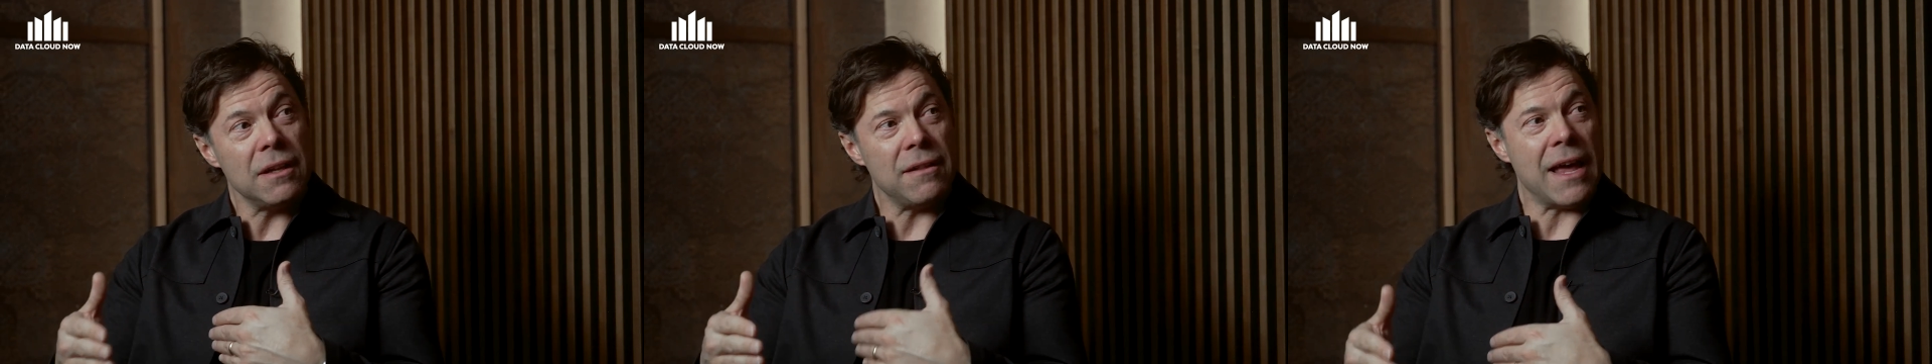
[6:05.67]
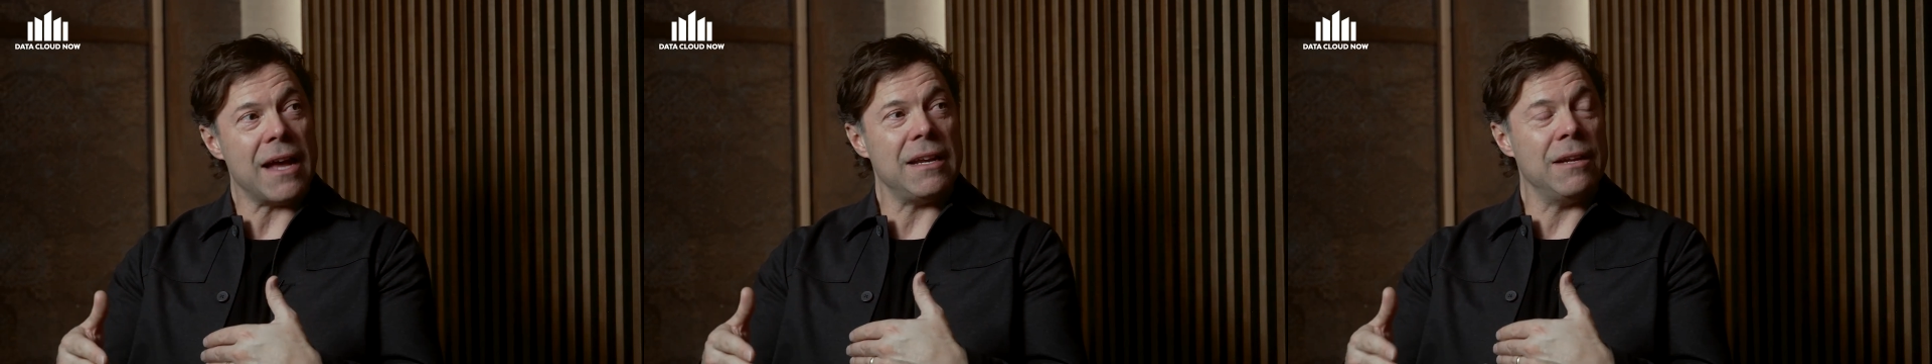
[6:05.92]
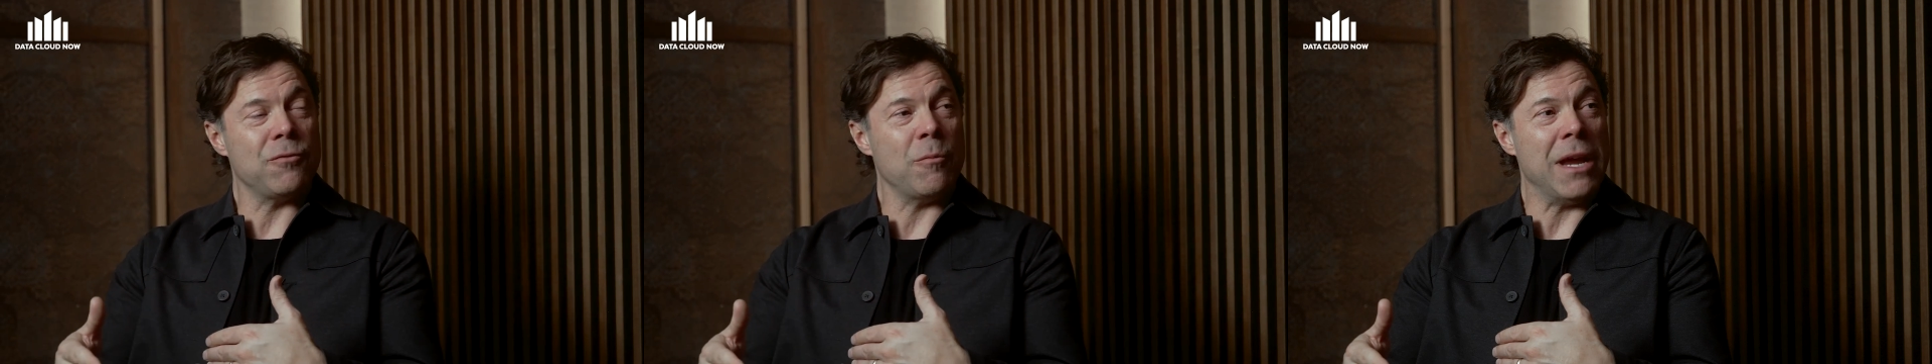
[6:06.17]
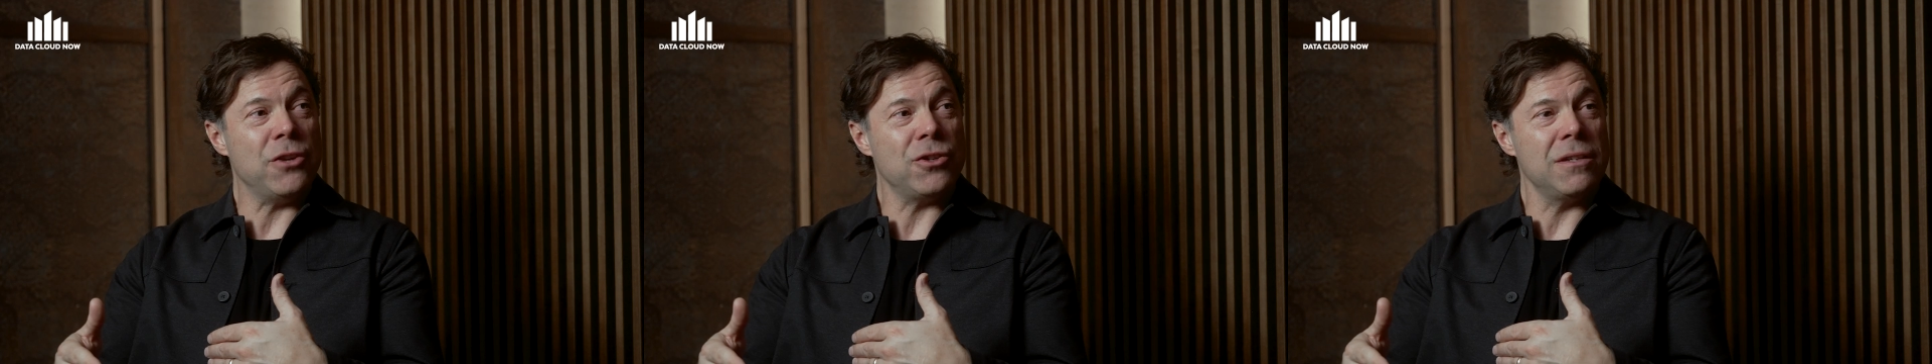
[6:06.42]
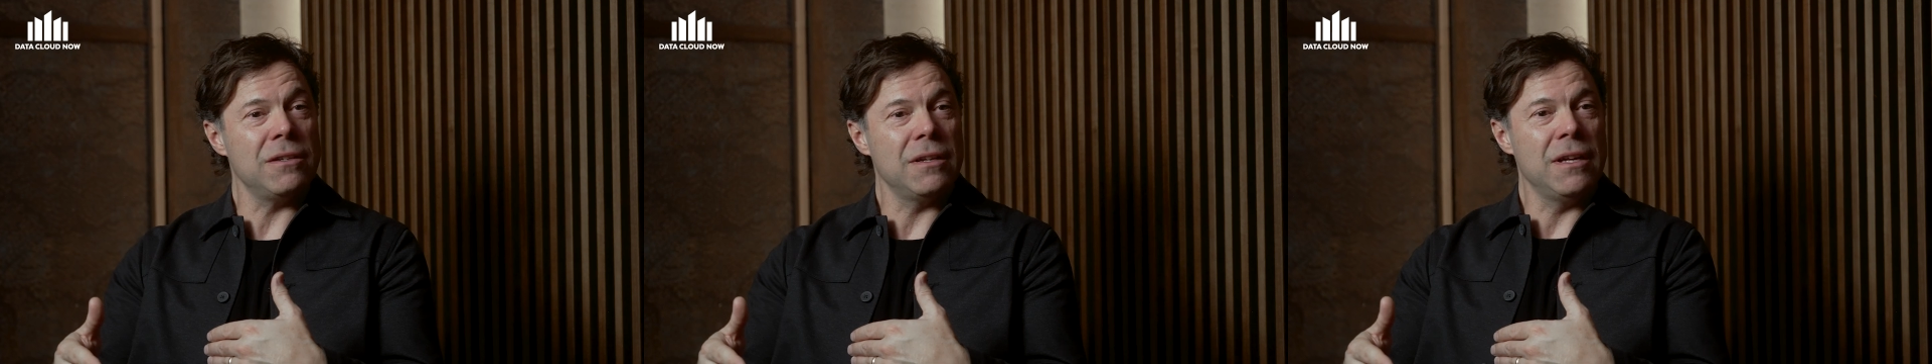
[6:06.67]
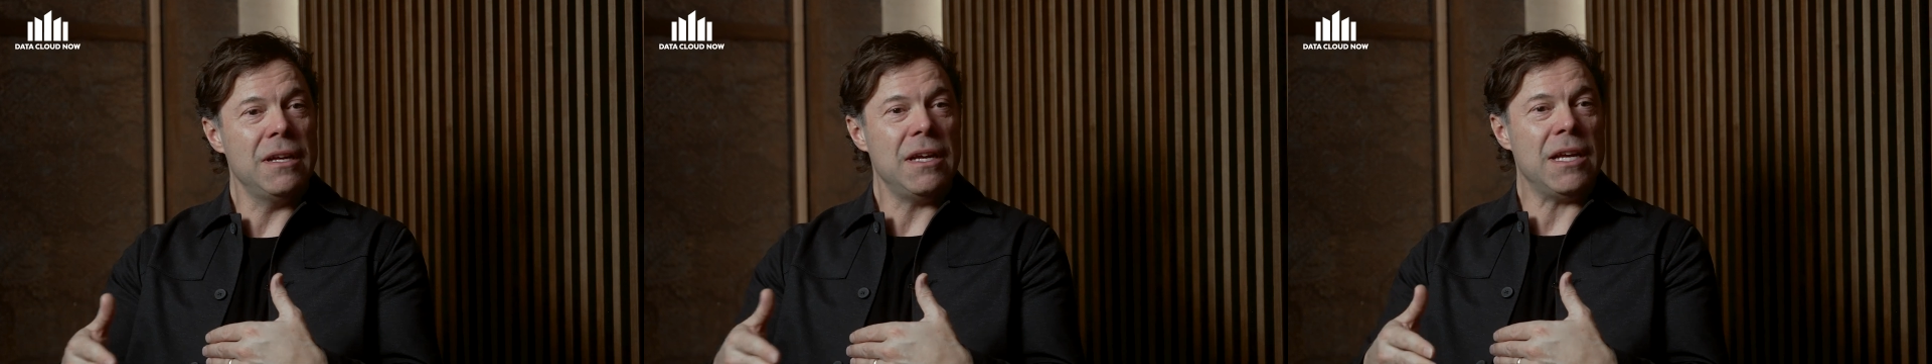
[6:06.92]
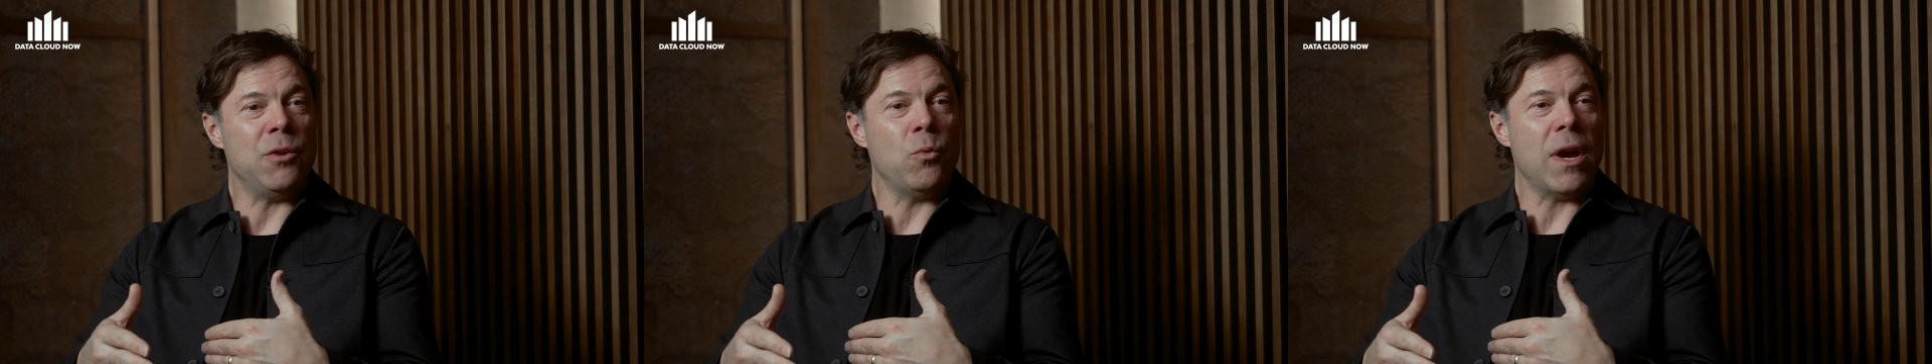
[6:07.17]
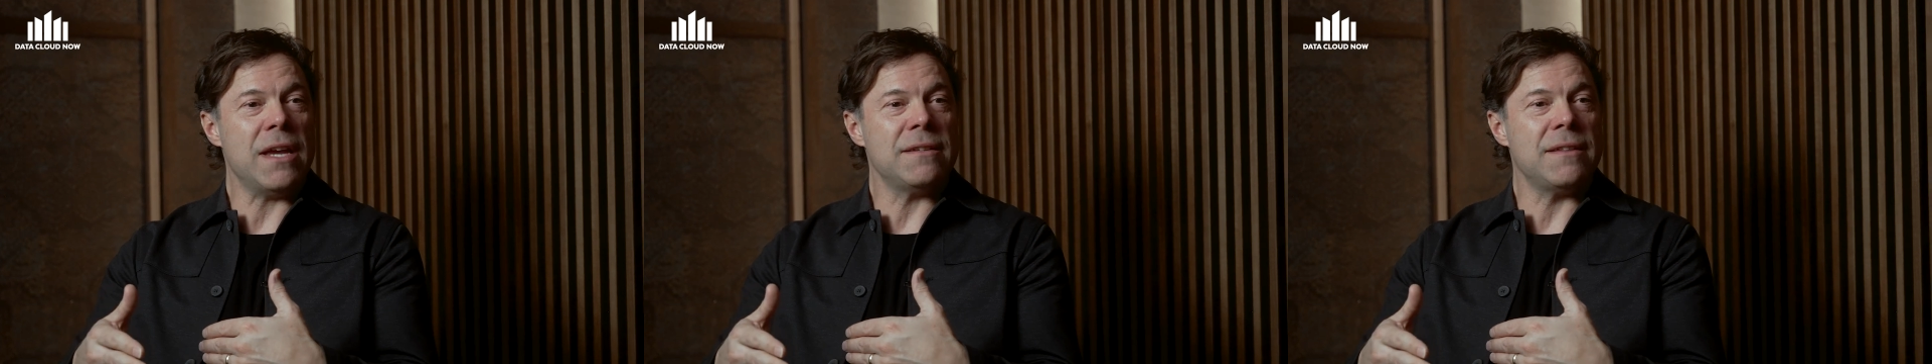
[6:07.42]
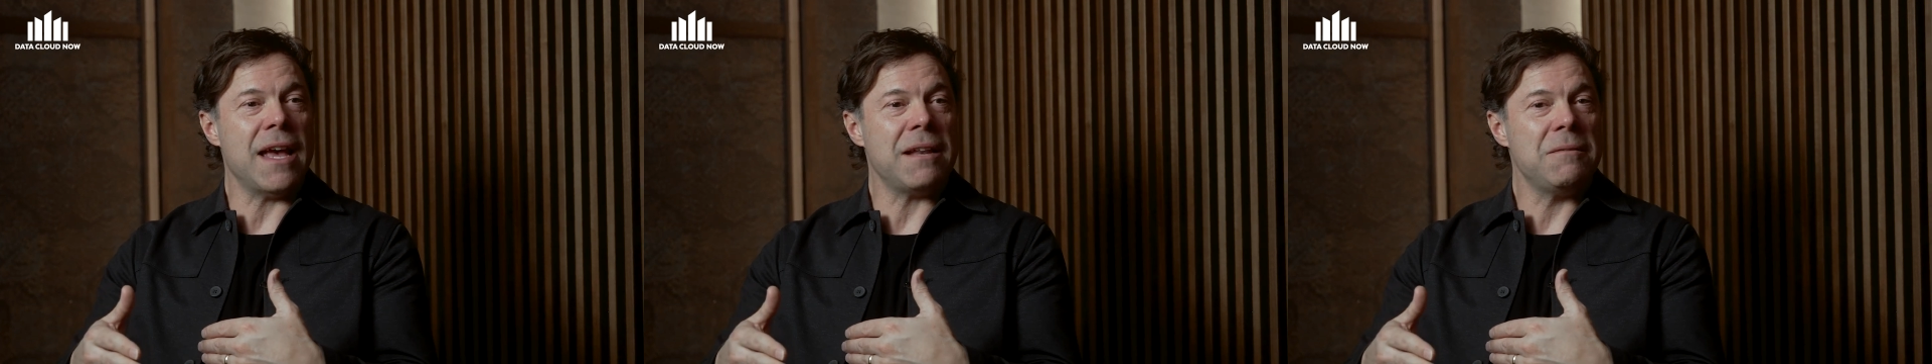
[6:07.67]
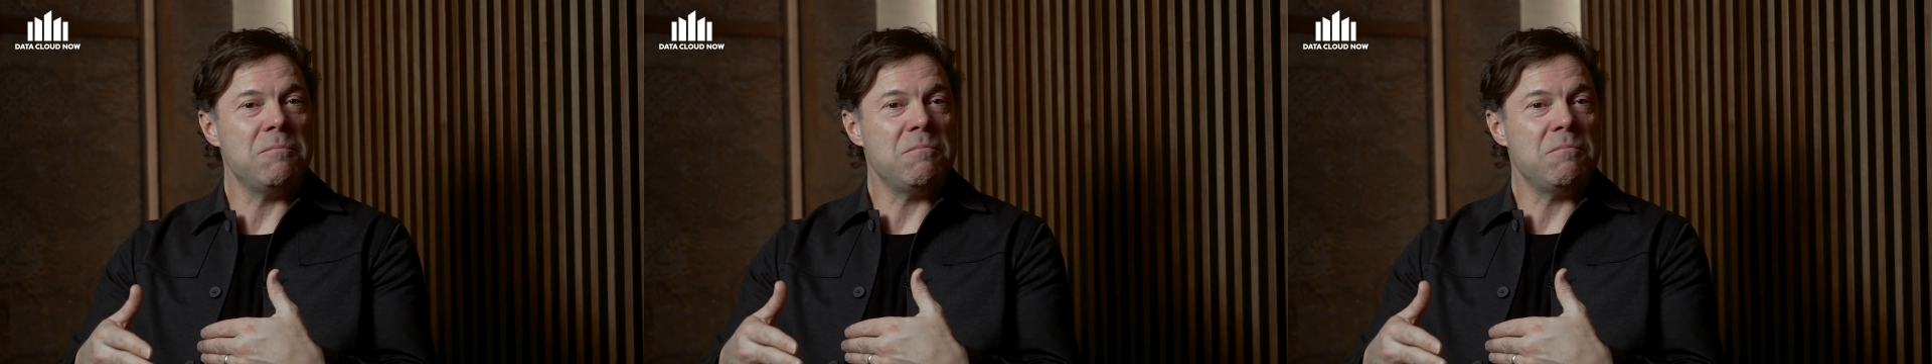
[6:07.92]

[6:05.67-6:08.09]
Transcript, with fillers: that information in ways that